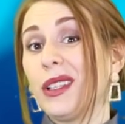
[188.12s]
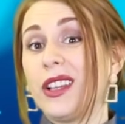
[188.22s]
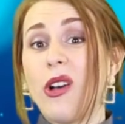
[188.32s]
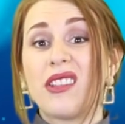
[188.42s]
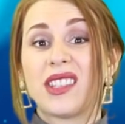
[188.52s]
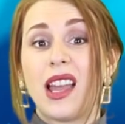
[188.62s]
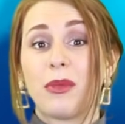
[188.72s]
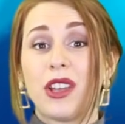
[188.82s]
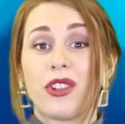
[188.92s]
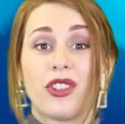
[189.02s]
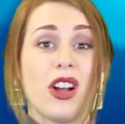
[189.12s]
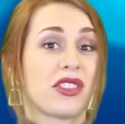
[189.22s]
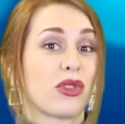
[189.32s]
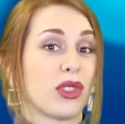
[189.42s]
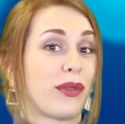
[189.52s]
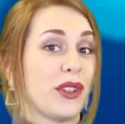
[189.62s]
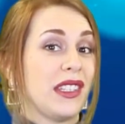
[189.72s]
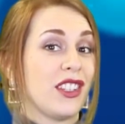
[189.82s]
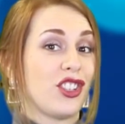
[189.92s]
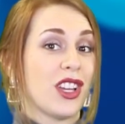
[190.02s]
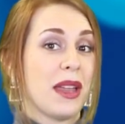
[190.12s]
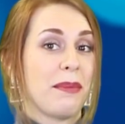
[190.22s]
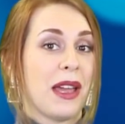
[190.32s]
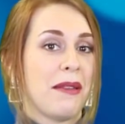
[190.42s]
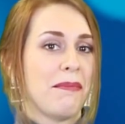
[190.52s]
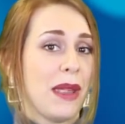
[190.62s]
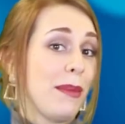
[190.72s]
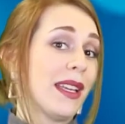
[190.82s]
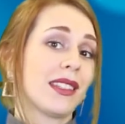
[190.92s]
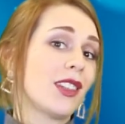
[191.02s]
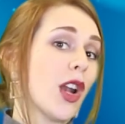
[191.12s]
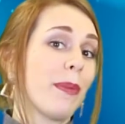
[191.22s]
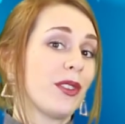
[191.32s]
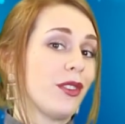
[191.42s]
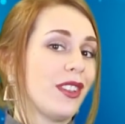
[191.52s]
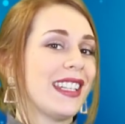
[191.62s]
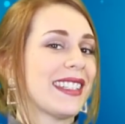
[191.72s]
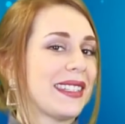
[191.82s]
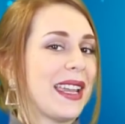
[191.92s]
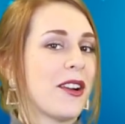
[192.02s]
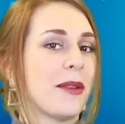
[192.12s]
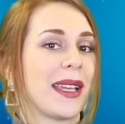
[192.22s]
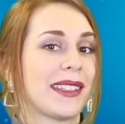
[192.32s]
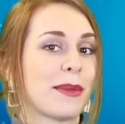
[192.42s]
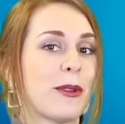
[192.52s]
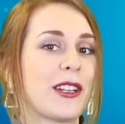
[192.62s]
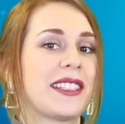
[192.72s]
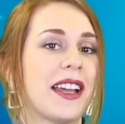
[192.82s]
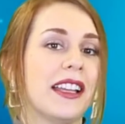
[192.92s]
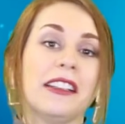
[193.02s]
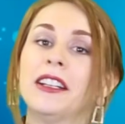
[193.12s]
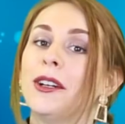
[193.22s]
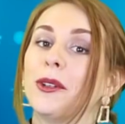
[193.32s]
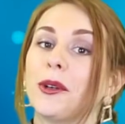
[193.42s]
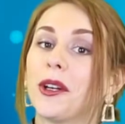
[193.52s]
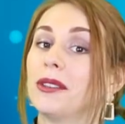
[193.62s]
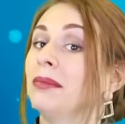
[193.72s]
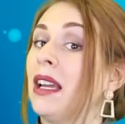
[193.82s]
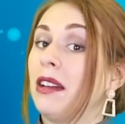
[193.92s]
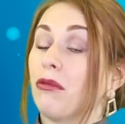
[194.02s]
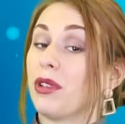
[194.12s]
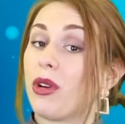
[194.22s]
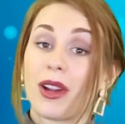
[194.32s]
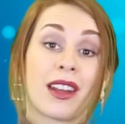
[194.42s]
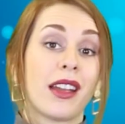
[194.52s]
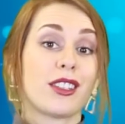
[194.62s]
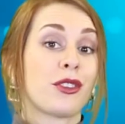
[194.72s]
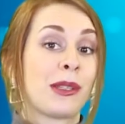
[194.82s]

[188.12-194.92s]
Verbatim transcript: really go outside without your nostrils freezing shut, but maybe it's a good opportunity to stay home and get some work done, or reorganize your